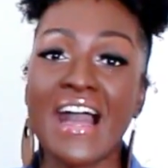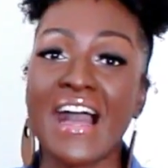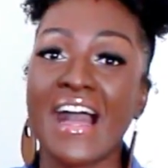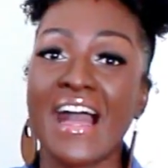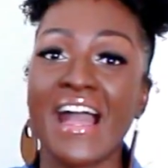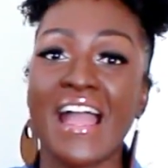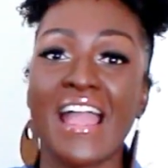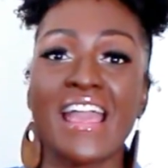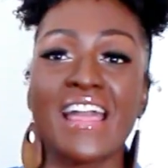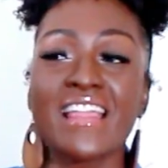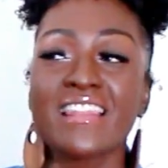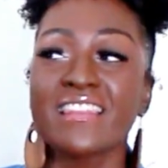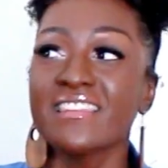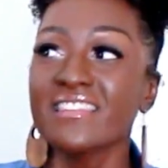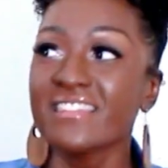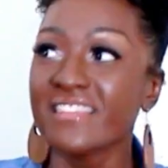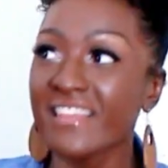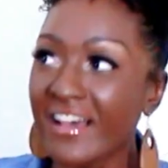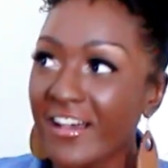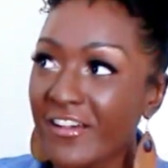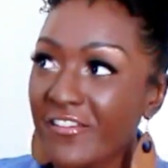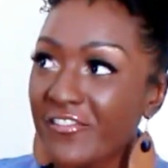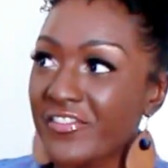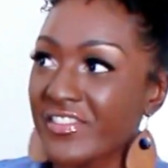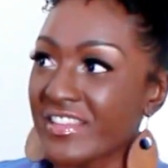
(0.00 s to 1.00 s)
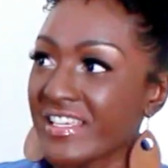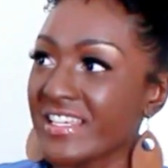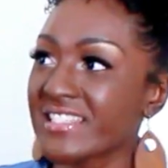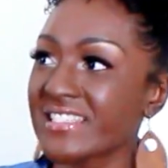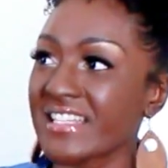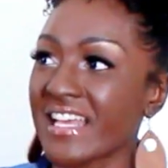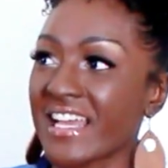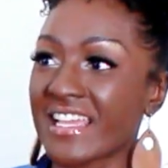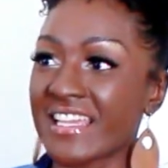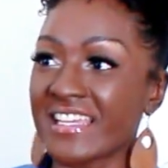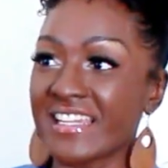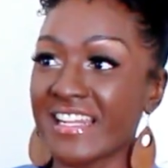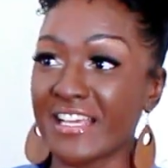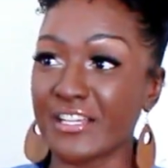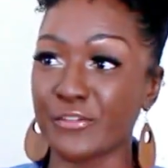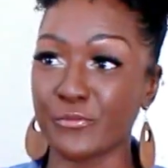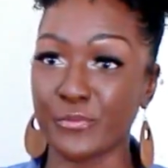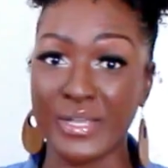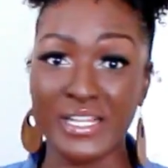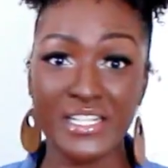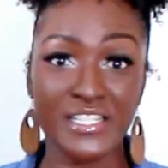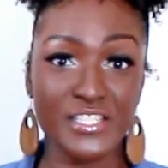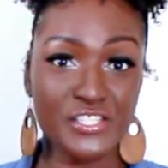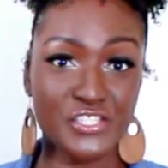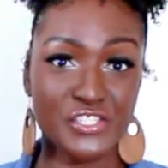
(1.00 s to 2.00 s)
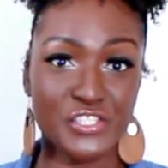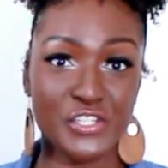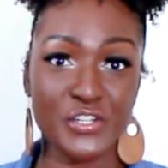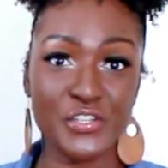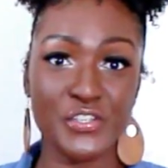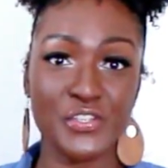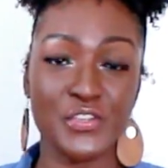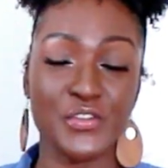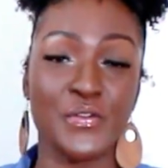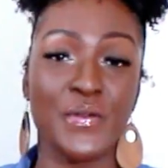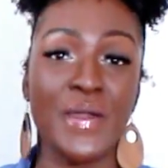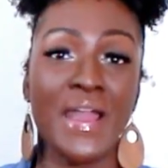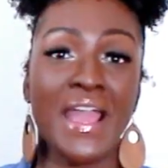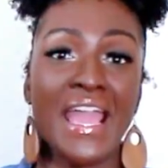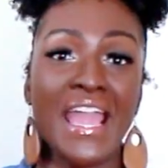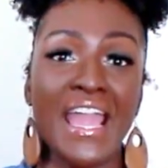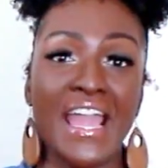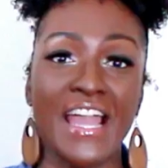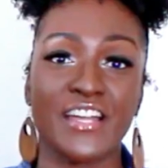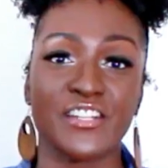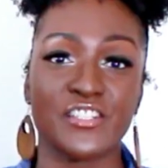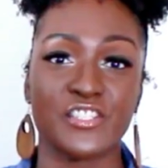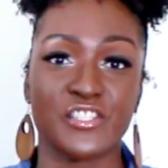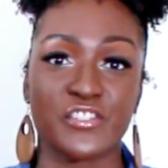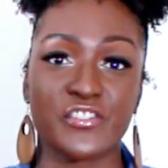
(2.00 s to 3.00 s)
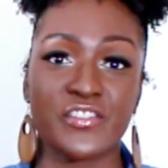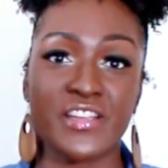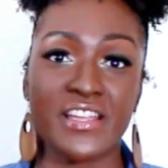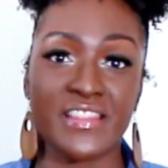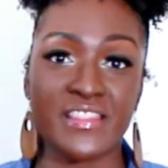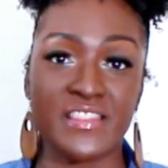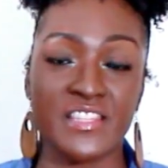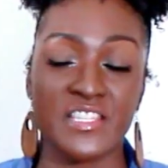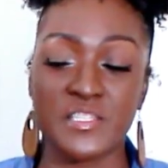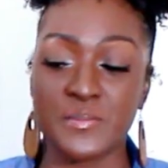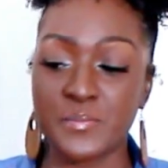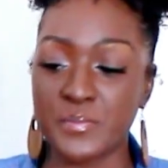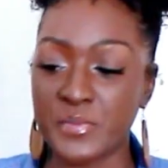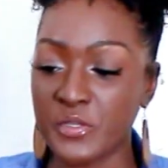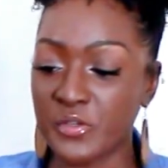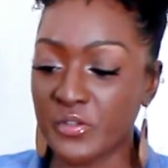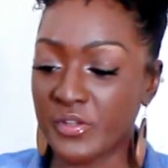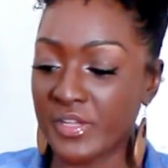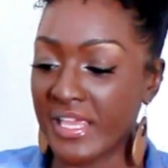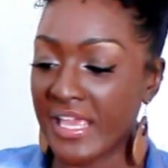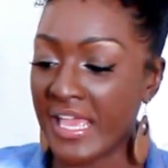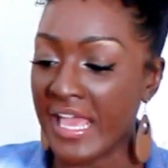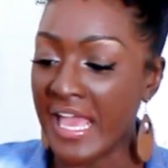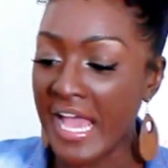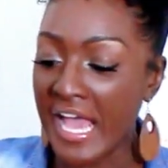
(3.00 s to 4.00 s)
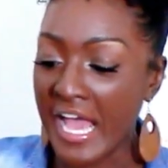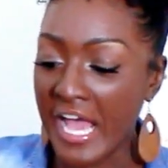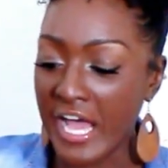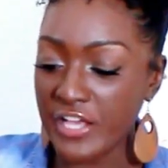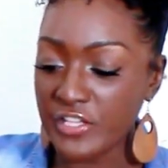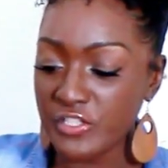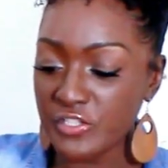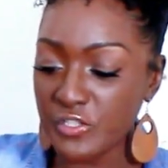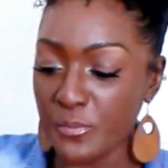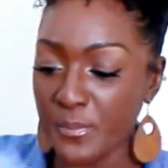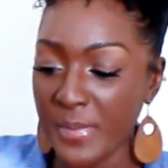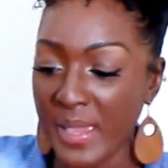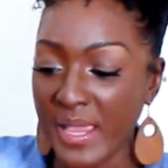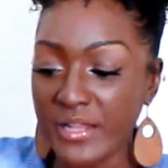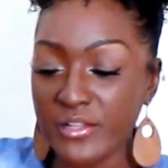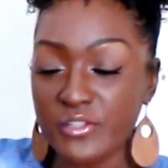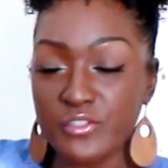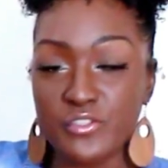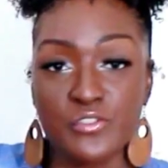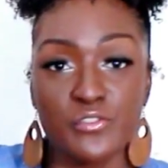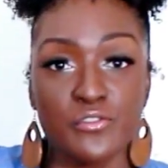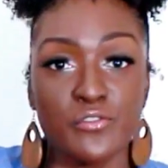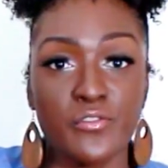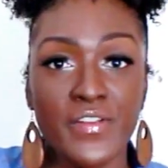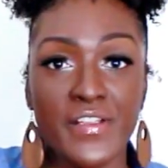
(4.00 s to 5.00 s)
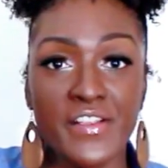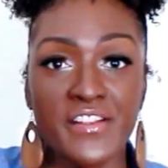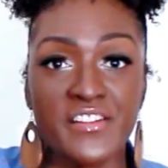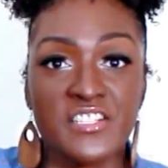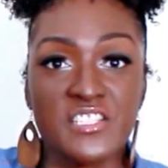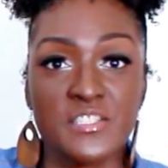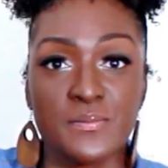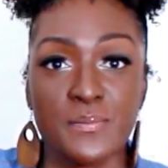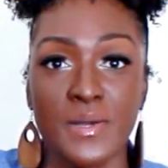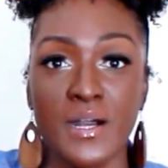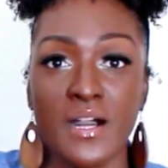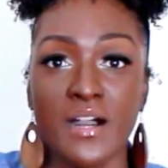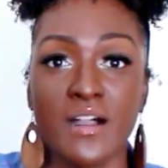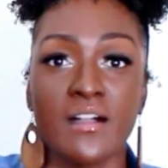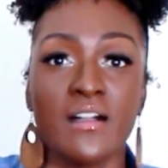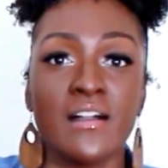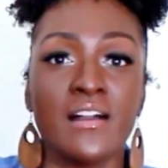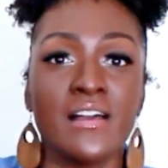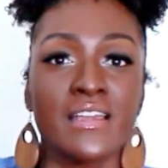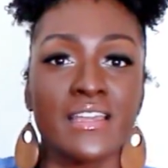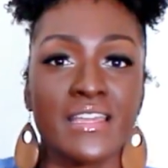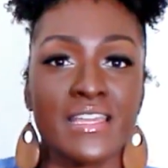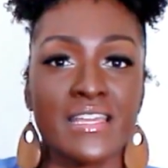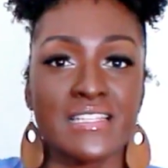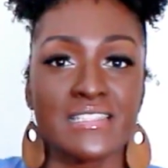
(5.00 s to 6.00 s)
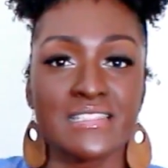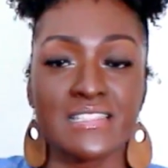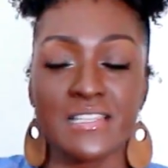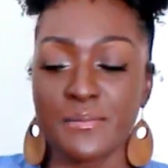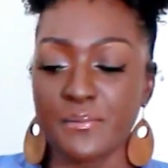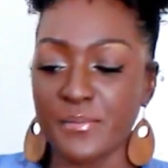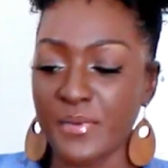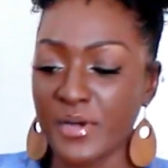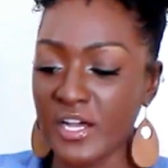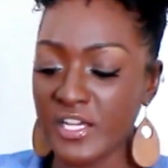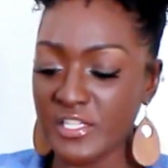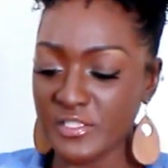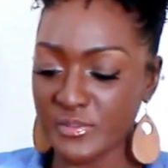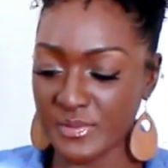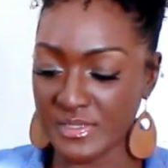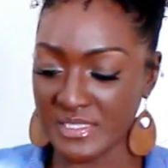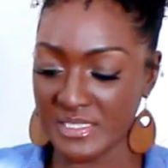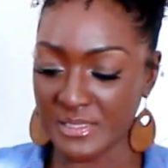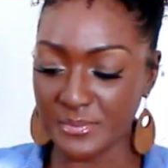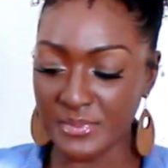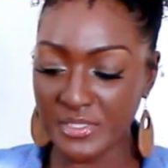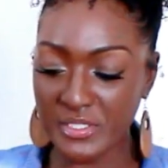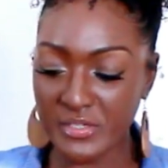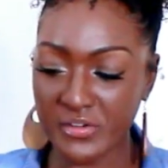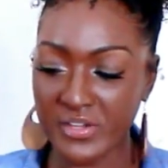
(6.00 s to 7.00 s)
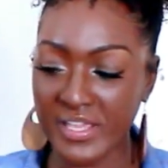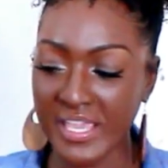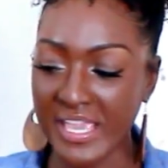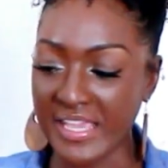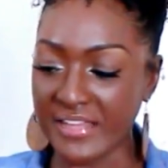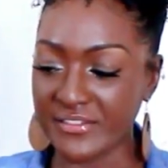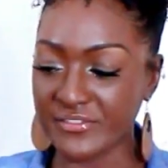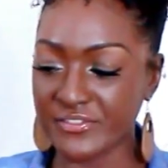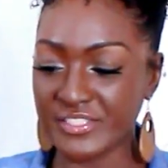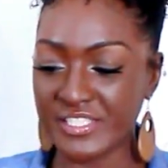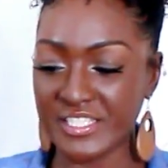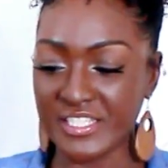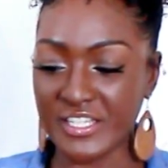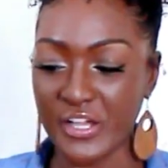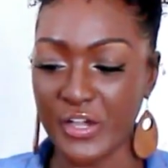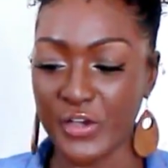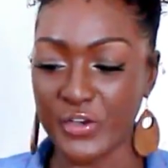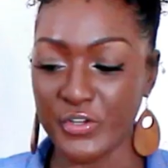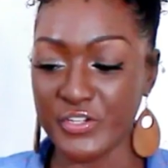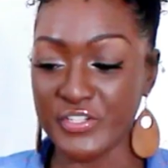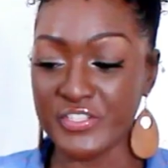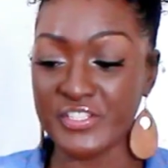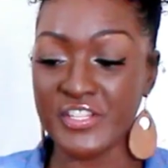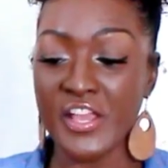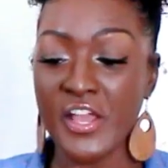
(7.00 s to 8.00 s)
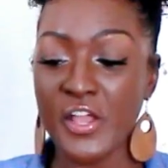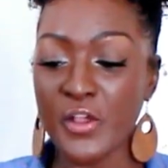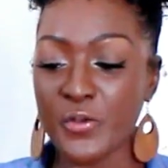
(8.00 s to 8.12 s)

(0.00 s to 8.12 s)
I love this. I cannot wait to show you how to create this beauty. I also made two very small kissing balls with some little candlestick holders